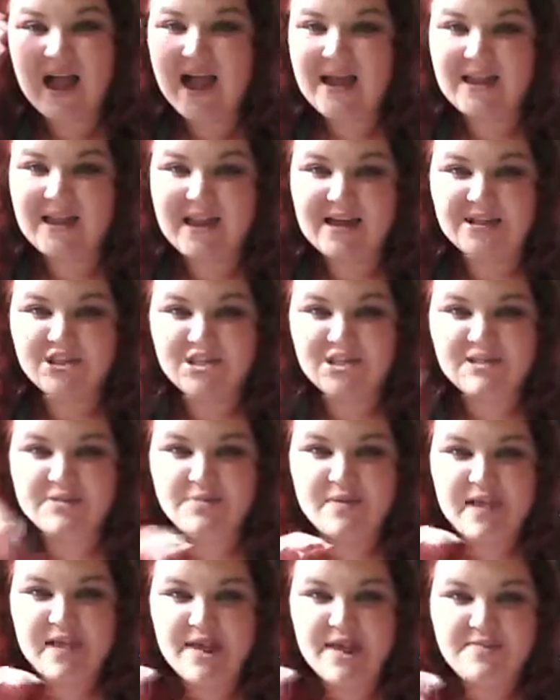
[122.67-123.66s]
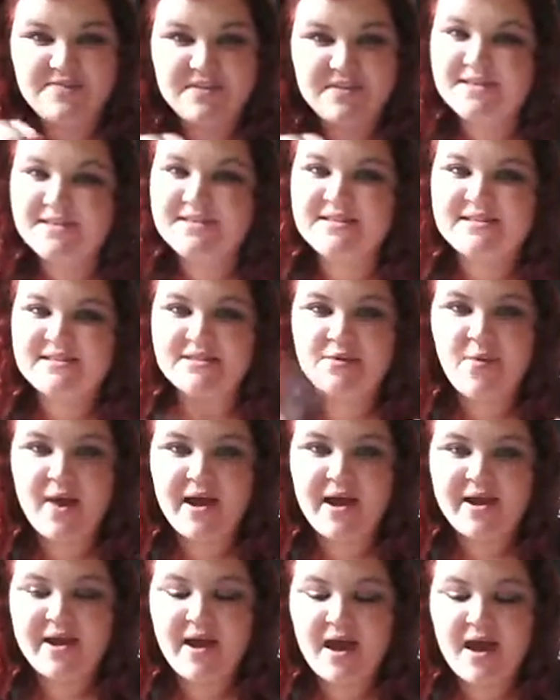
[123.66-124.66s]
eyelashes when you have this. It's
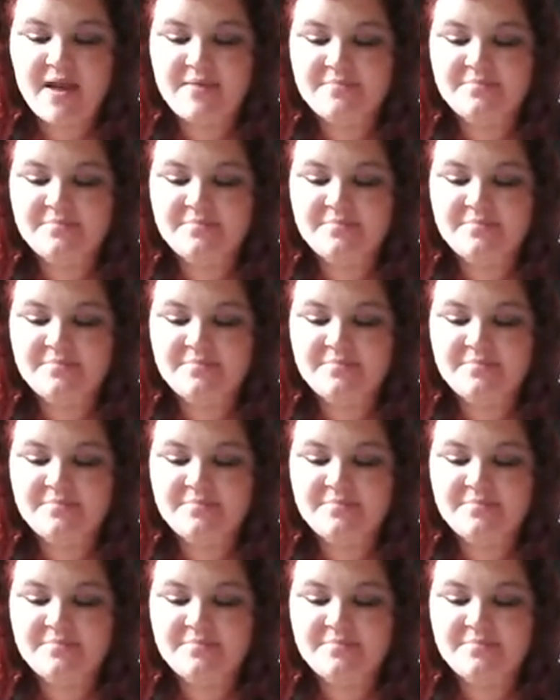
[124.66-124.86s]
quite